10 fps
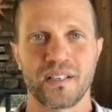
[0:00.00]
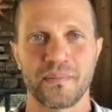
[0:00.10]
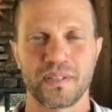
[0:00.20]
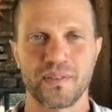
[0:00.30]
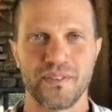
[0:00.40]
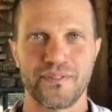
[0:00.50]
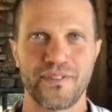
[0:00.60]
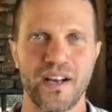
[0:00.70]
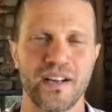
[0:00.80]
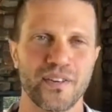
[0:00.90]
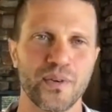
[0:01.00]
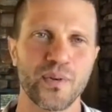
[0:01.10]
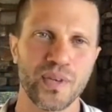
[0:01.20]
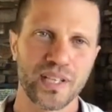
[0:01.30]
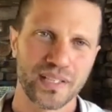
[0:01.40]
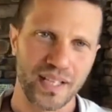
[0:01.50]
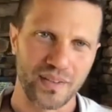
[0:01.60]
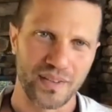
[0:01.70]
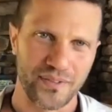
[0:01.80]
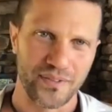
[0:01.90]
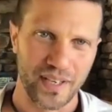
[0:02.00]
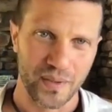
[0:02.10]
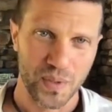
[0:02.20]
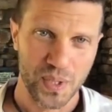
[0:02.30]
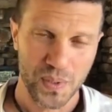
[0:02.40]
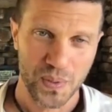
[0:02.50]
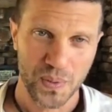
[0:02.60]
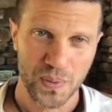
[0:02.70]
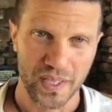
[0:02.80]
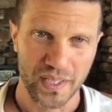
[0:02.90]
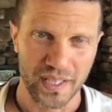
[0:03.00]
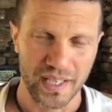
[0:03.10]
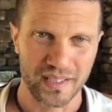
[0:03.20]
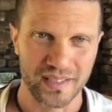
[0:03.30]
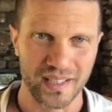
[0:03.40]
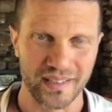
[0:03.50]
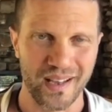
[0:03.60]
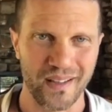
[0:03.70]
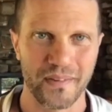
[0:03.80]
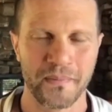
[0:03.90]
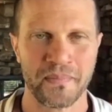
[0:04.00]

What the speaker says: coming to the fire, cooling down the fire, and then exhale down.